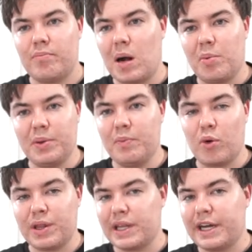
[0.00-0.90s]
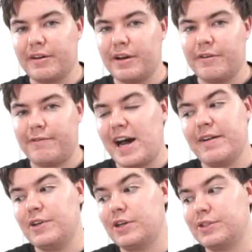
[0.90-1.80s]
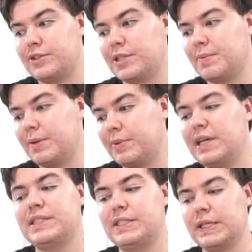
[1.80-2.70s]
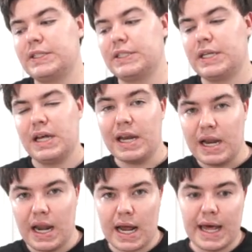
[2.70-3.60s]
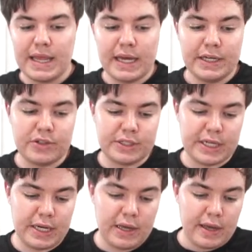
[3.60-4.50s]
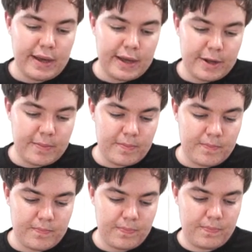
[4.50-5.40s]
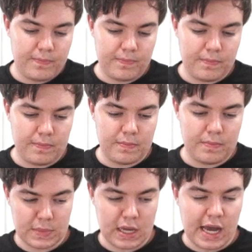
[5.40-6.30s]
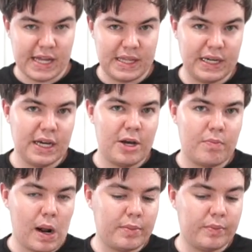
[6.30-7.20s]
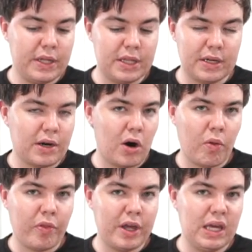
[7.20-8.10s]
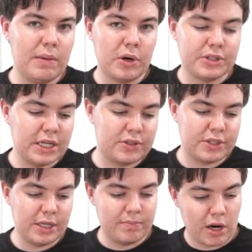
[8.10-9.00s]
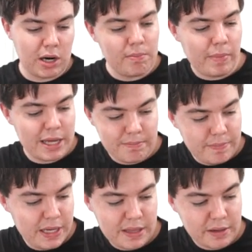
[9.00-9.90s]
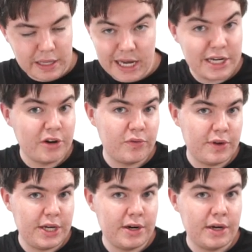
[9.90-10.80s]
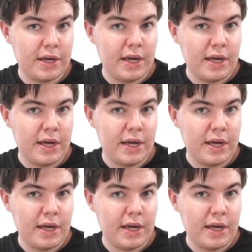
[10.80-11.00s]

probably more than like five years or something but it's still just not that interesting. Um, I think probably the only most interesting part might be the Lando figure.